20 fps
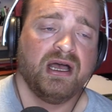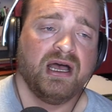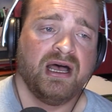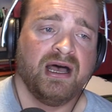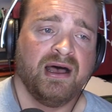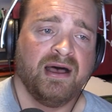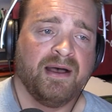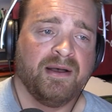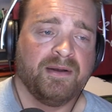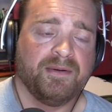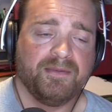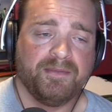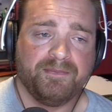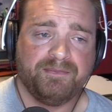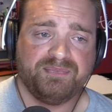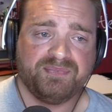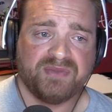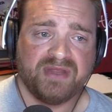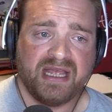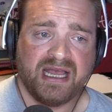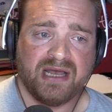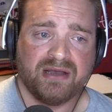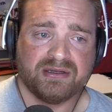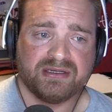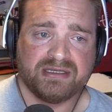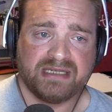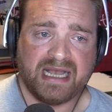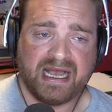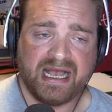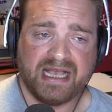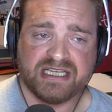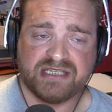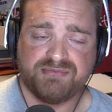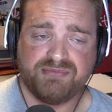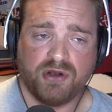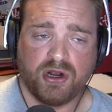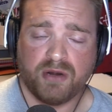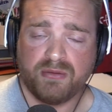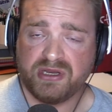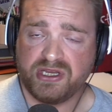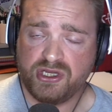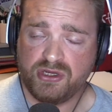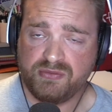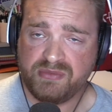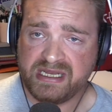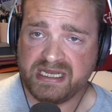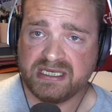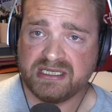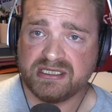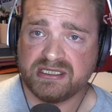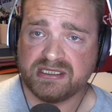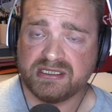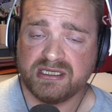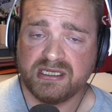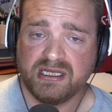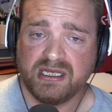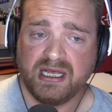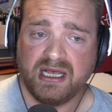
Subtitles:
guys barbecue meats,